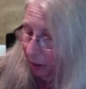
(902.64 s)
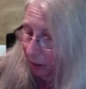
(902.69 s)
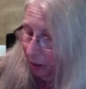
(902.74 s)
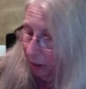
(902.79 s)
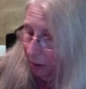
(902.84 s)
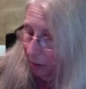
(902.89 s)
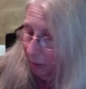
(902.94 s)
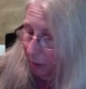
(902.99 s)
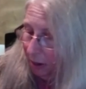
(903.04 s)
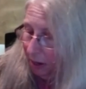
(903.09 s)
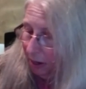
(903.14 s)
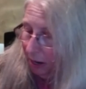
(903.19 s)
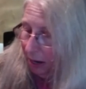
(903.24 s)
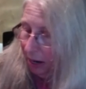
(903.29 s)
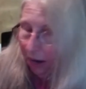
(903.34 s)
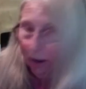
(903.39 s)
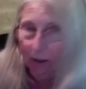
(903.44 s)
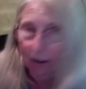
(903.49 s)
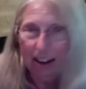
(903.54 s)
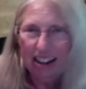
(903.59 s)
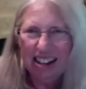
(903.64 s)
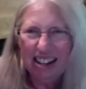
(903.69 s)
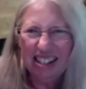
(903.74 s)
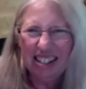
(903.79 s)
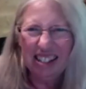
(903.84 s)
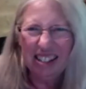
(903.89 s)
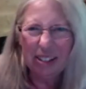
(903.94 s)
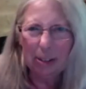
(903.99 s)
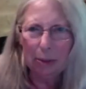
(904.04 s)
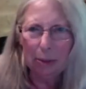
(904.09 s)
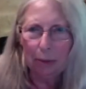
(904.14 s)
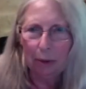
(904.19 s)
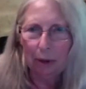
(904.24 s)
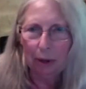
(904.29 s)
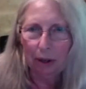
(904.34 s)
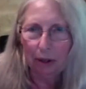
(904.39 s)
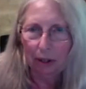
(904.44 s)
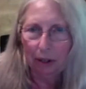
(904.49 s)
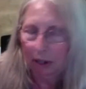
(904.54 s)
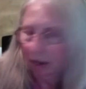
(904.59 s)
my nail, and it doesn't
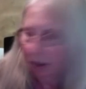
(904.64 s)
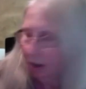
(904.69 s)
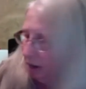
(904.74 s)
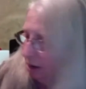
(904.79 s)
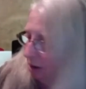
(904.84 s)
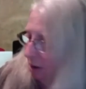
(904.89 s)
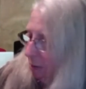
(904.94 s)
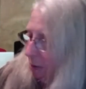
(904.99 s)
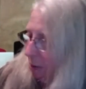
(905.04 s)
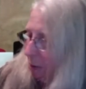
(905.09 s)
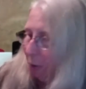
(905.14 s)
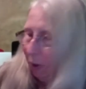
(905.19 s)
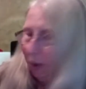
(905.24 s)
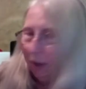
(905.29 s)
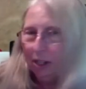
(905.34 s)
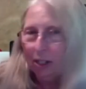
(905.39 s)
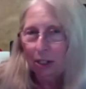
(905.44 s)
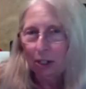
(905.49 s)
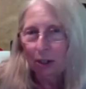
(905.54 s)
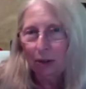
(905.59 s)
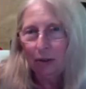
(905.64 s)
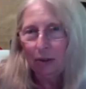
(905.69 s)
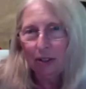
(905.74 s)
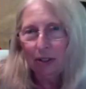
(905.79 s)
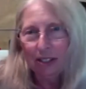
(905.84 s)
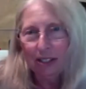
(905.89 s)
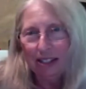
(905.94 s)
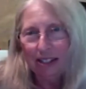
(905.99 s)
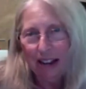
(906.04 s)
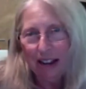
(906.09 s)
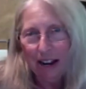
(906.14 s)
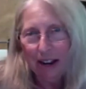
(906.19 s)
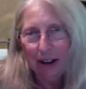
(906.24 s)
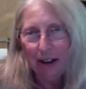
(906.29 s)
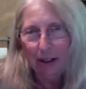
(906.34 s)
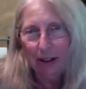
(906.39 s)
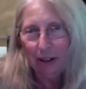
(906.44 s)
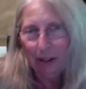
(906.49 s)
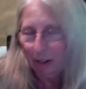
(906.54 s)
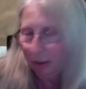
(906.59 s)
work but we're going to turn this
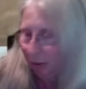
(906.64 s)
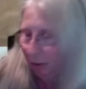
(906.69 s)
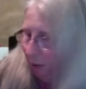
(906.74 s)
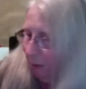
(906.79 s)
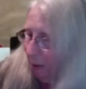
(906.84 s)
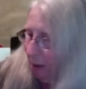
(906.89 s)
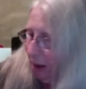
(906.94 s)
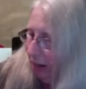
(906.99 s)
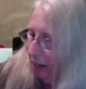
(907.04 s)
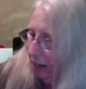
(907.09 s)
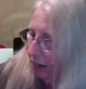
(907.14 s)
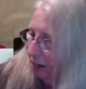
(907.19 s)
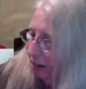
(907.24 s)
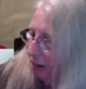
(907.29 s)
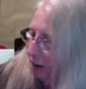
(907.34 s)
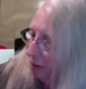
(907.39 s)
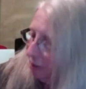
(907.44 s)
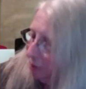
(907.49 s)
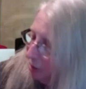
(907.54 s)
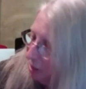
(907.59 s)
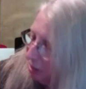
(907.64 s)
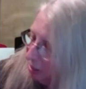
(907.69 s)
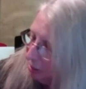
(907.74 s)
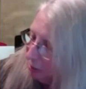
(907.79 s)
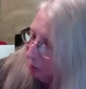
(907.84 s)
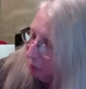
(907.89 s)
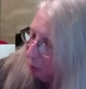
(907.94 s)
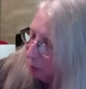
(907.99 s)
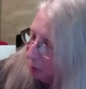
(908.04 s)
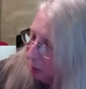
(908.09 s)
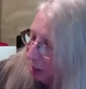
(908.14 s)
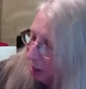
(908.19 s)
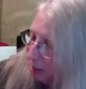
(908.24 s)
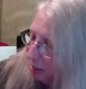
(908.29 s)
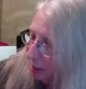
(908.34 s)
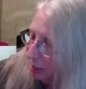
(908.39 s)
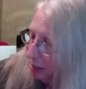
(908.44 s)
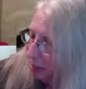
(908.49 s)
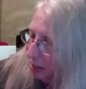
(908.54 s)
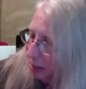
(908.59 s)
nail into a magnet. And this is what I
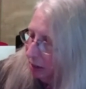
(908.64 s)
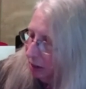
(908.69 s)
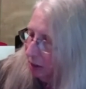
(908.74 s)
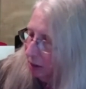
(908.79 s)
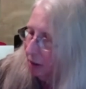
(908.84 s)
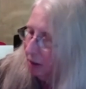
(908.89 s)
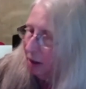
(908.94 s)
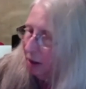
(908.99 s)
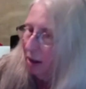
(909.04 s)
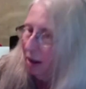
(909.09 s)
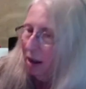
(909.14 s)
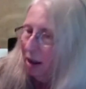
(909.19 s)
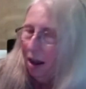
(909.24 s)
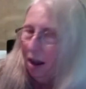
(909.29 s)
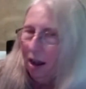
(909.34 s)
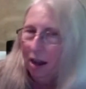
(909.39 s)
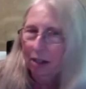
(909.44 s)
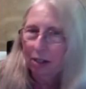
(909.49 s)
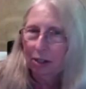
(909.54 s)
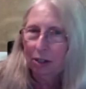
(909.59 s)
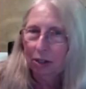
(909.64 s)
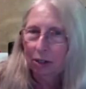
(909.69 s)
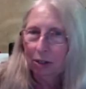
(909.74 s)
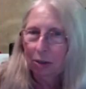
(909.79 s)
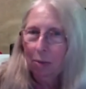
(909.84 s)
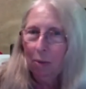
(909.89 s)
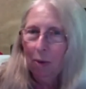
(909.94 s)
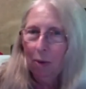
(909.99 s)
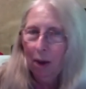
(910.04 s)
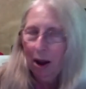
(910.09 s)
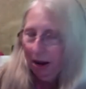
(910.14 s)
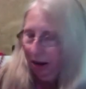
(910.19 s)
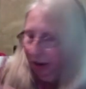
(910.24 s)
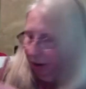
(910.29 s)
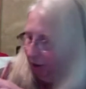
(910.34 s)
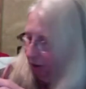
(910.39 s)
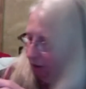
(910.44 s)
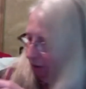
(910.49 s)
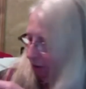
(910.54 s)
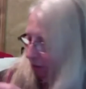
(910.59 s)
did. I took some
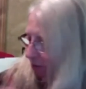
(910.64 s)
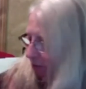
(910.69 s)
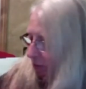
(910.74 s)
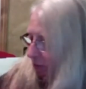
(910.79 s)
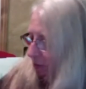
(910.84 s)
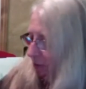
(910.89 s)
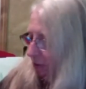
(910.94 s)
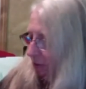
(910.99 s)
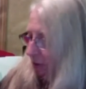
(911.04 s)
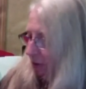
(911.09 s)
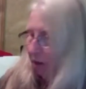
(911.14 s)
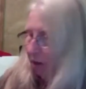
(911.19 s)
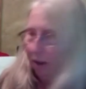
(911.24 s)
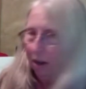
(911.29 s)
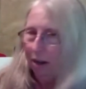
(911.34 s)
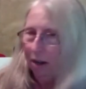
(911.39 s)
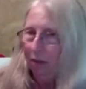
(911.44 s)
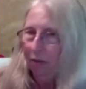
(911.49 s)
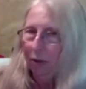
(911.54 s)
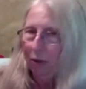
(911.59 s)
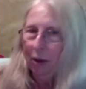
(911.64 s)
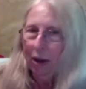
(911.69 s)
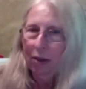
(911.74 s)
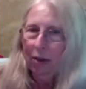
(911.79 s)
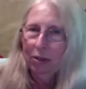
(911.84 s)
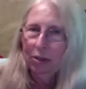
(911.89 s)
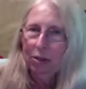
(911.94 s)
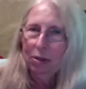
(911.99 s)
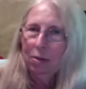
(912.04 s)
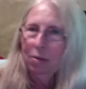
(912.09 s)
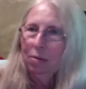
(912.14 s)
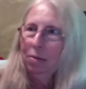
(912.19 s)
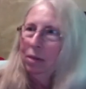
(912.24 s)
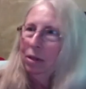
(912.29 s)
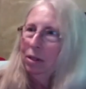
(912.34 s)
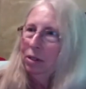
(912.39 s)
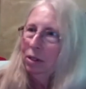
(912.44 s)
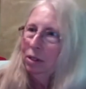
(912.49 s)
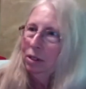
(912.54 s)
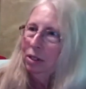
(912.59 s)
wire, and if you have some
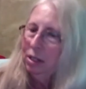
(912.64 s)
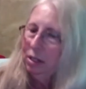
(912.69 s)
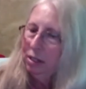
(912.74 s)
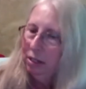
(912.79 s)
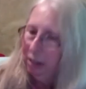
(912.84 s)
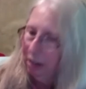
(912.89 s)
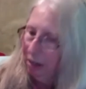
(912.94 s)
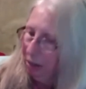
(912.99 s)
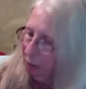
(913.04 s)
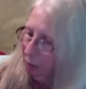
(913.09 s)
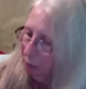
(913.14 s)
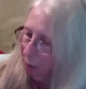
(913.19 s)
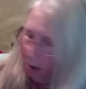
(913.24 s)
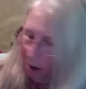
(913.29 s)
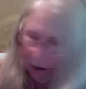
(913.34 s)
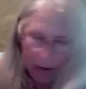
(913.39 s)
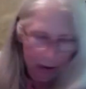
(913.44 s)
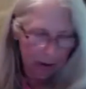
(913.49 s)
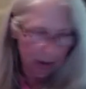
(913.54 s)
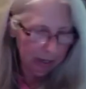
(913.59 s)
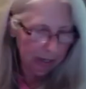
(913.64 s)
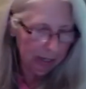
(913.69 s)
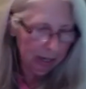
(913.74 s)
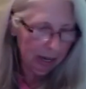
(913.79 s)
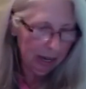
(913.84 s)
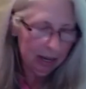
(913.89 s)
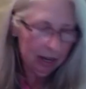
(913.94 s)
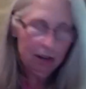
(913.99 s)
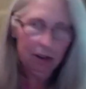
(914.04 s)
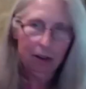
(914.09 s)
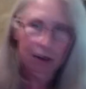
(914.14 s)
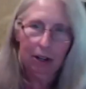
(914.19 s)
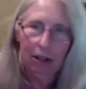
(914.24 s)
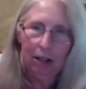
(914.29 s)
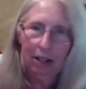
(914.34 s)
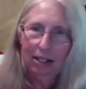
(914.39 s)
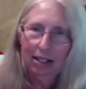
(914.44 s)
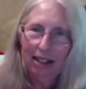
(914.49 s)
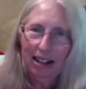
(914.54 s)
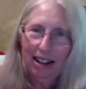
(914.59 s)
just insulated wire, again, you're going
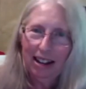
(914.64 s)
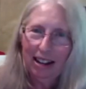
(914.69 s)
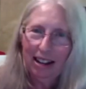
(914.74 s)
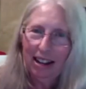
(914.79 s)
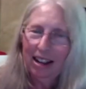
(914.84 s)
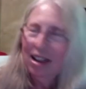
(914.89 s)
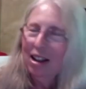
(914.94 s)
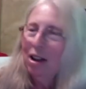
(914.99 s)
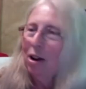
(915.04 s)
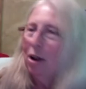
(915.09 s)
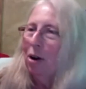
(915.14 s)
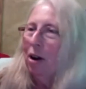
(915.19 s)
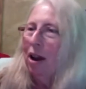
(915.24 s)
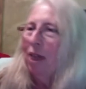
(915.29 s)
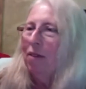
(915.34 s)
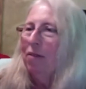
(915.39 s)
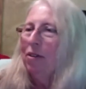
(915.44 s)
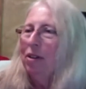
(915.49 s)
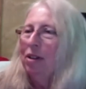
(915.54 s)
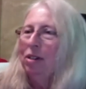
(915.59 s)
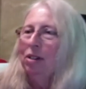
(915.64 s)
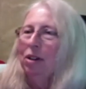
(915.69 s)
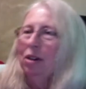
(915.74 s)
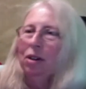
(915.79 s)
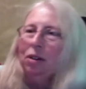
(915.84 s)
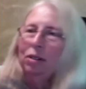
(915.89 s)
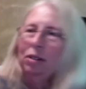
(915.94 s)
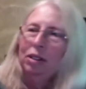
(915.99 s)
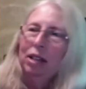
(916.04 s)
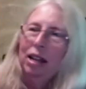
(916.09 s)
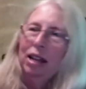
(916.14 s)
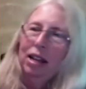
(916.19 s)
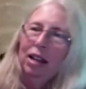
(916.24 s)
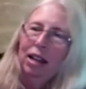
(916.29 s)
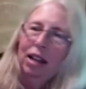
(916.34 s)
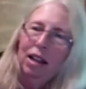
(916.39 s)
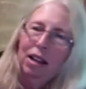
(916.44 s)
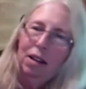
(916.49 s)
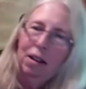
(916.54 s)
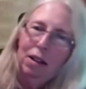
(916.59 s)
to take or have an adult take
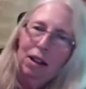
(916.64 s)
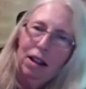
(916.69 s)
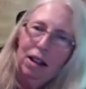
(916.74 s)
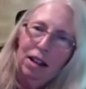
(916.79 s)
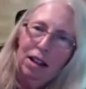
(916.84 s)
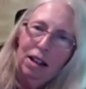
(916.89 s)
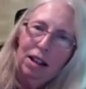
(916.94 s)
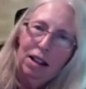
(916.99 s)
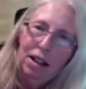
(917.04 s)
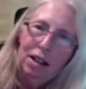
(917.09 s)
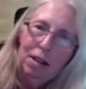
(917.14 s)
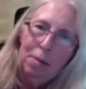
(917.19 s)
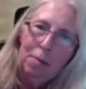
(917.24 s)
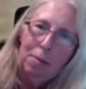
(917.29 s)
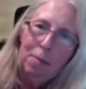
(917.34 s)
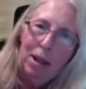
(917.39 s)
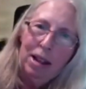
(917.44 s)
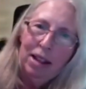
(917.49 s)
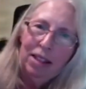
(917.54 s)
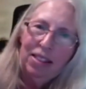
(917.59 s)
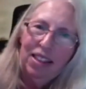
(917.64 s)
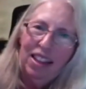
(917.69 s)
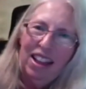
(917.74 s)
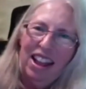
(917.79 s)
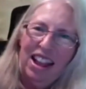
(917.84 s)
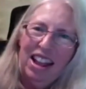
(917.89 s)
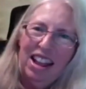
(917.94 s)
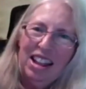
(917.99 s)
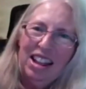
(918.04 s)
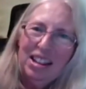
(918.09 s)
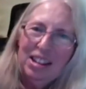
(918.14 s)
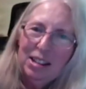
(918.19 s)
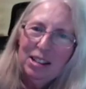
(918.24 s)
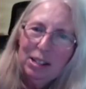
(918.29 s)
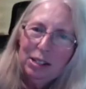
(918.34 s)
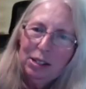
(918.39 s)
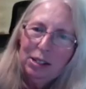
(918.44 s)
and make the ends